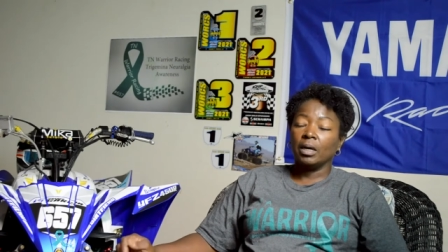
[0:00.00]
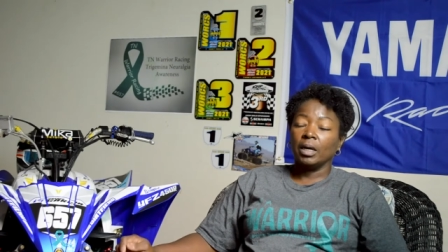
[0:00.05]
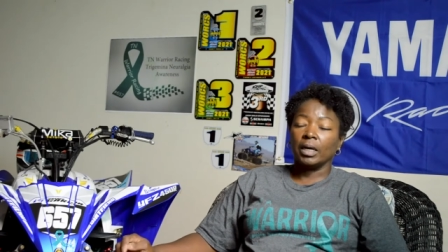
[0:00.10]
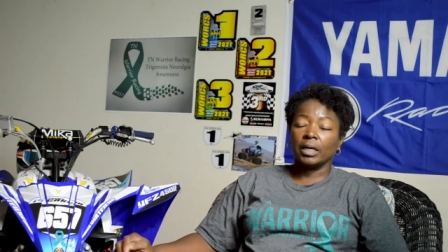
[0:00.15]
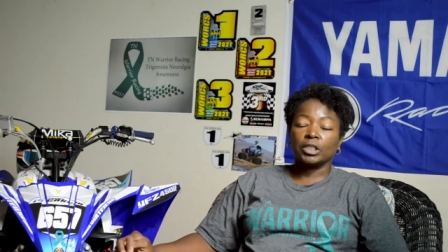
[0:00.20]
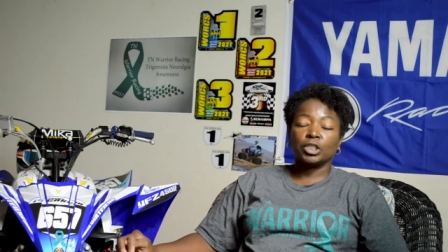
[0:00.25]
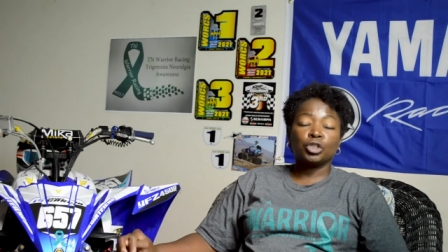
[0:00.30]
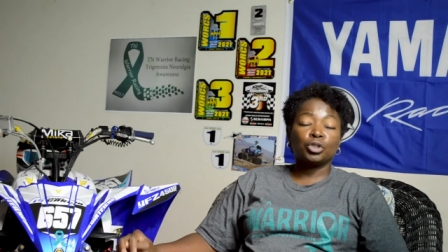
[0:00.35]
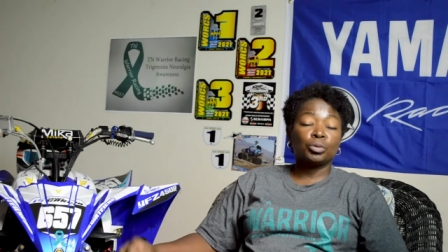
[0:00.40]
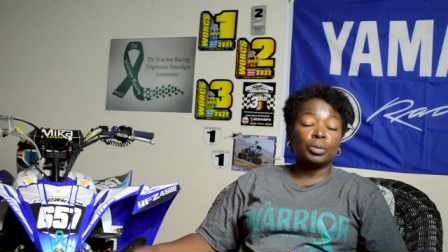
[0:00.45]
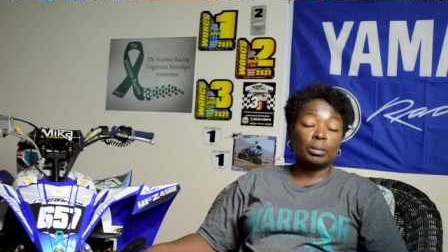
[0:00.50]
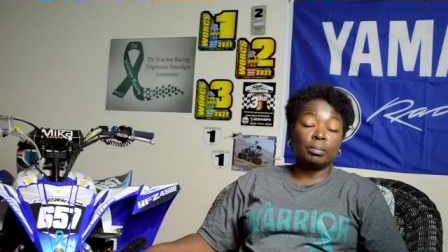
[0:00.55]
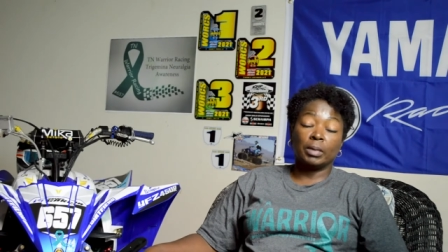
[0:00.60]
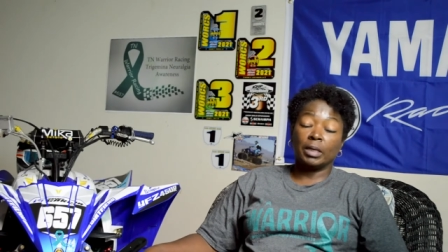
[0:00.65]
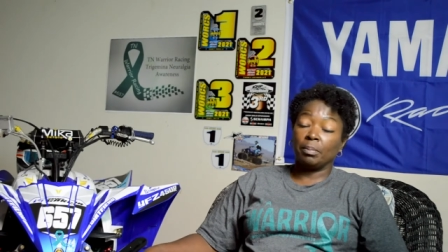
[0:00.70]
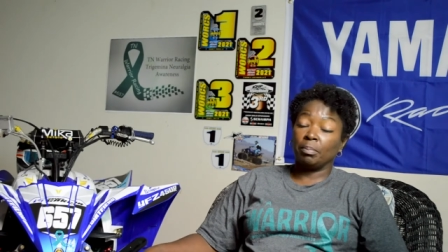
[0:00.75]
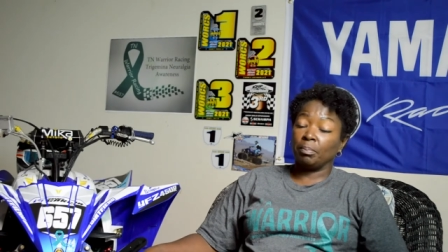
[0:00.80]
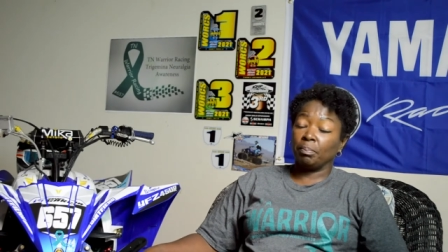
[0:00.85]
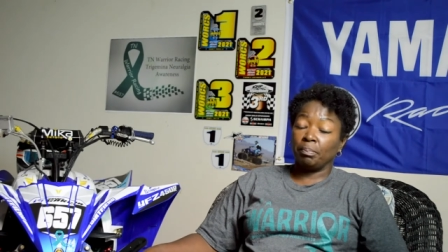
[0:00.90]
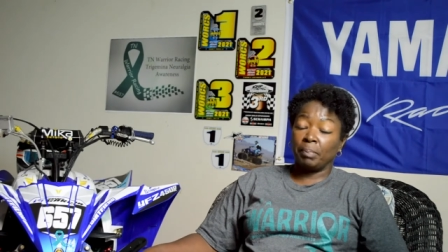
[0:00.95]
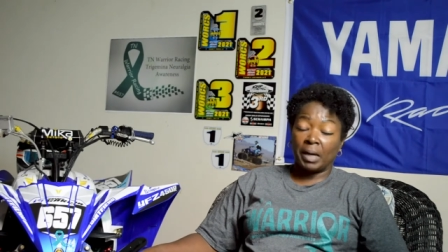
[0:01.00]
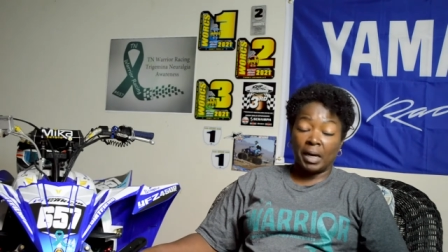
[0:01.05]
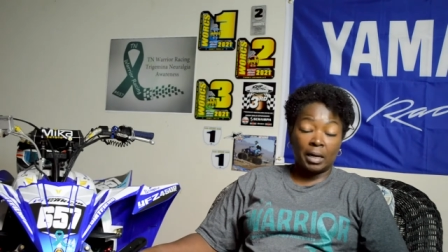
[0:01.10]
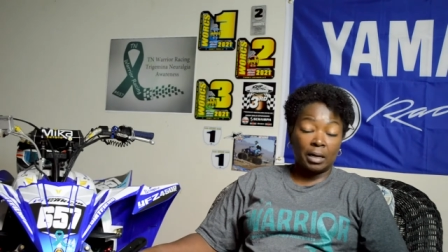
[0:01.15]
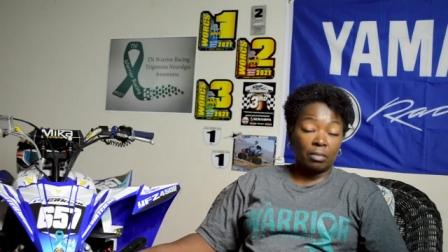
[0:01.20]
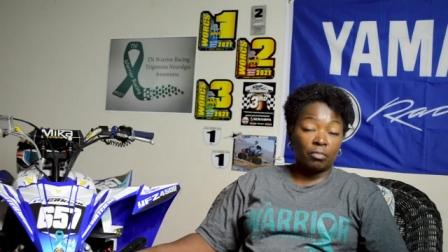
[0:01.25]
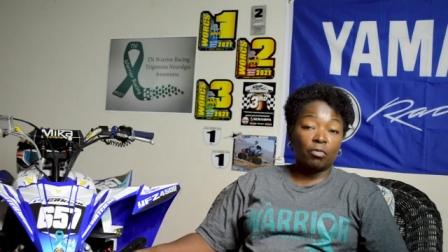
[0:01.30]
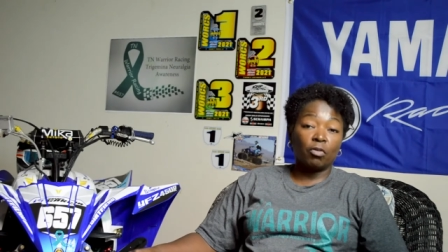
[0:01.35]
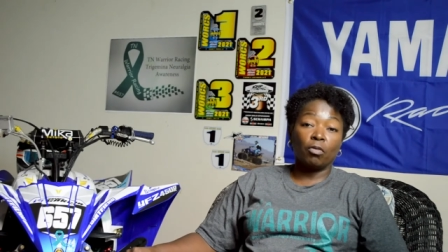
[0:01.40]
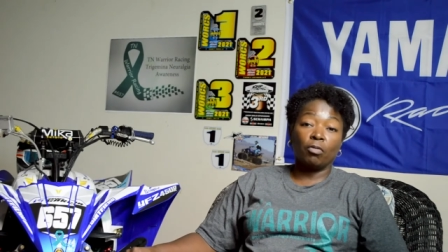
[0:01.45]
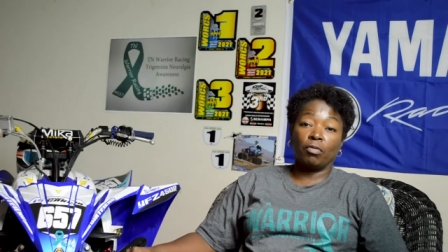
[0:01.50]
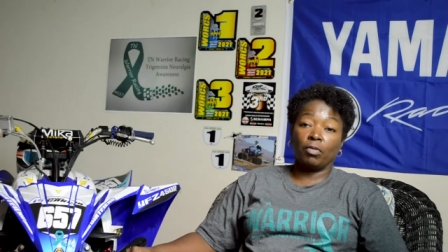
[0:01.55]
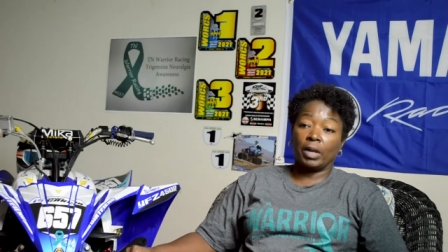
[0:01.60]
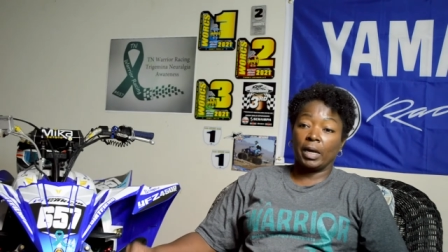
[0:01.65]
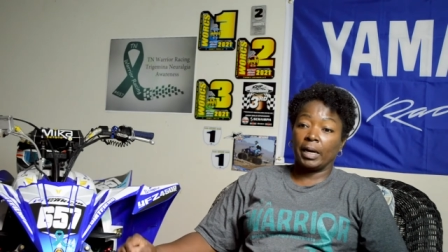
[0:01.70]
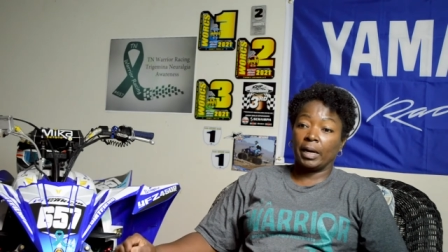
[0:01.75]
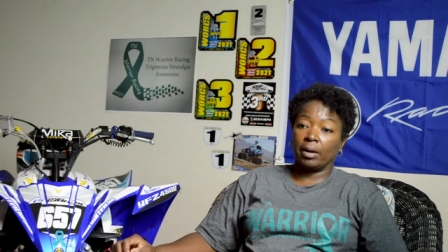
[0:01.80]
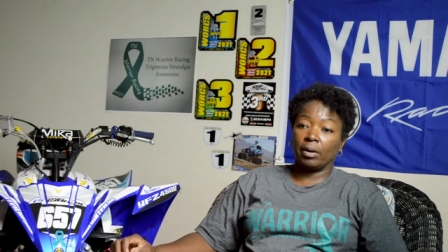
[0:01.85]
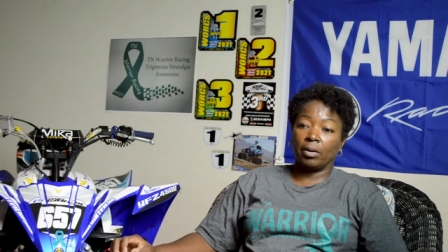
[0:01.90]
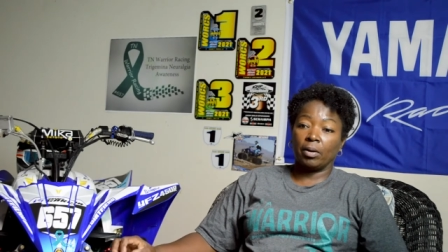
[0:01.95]
extremely painful
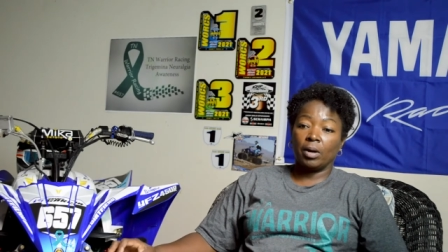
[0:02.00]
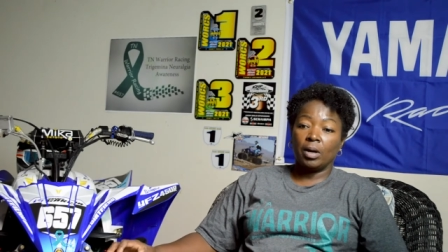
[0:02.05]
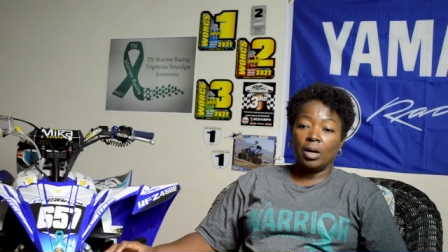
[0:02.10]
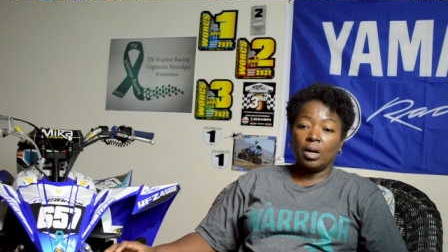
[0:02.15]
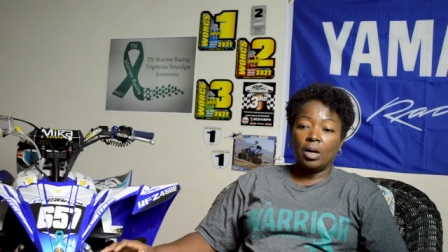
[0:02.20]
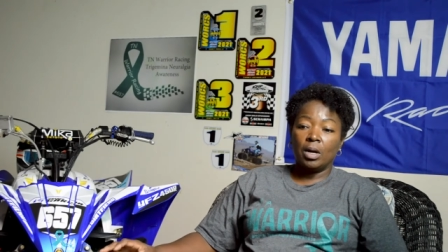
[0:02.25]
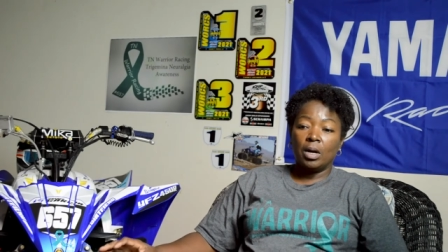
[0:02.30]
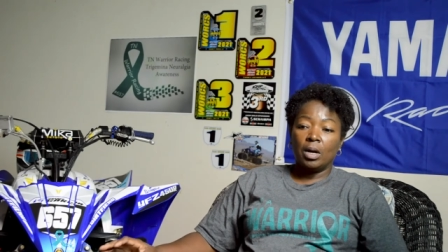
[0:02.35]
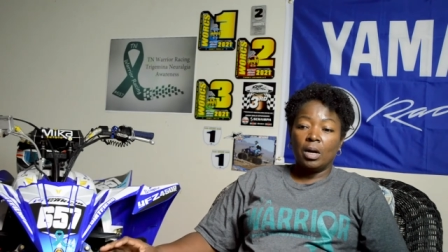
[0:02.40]
flare.